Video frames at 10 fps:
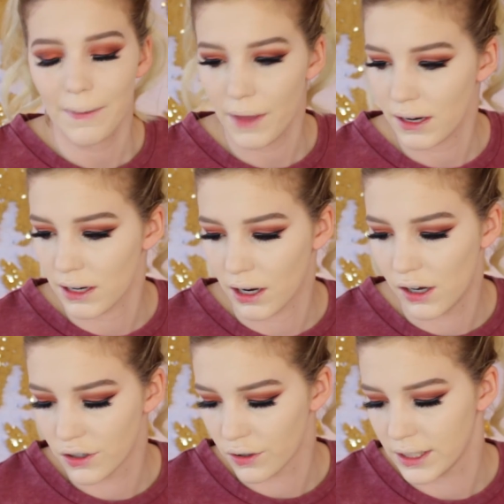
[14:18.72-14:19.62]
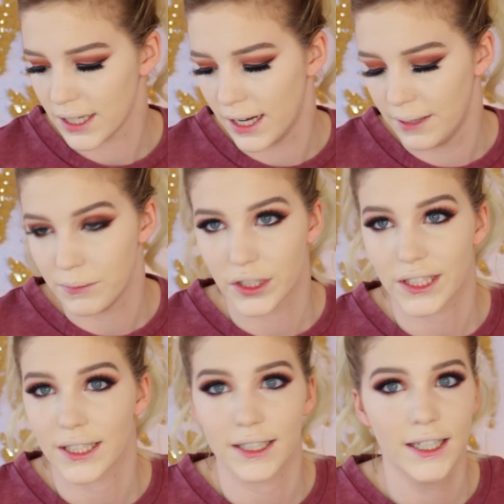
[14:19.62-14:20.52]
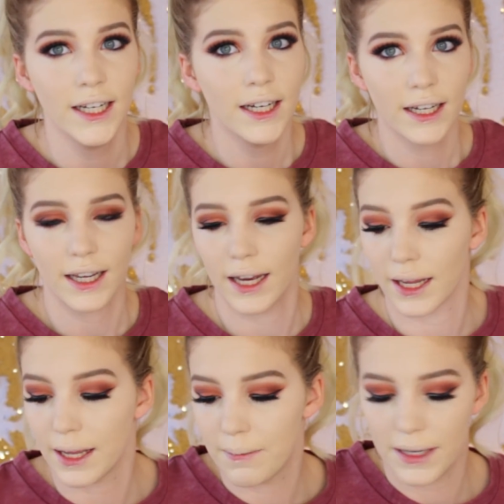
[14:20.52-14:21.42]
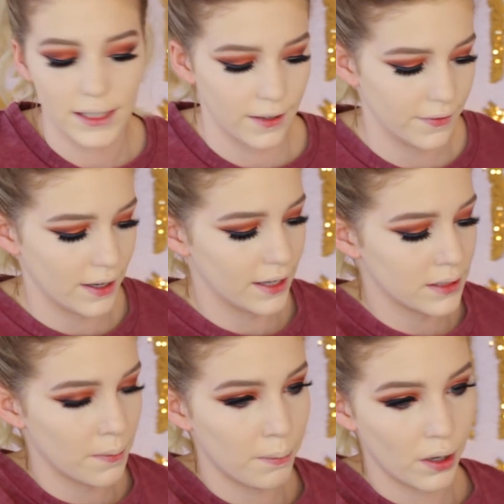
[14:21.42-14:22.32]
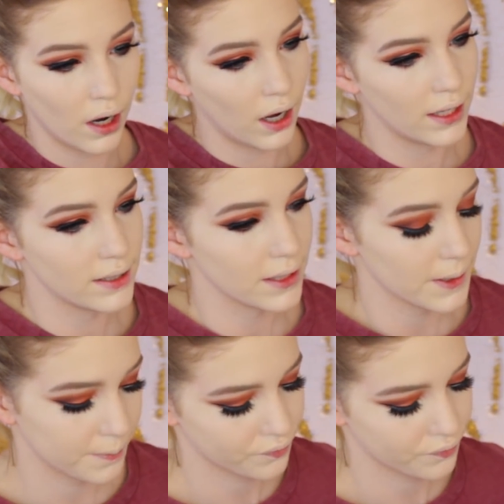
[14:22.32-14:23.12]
I'm not going to contour a ton. I'm just going to kind of give myself a nice bronze.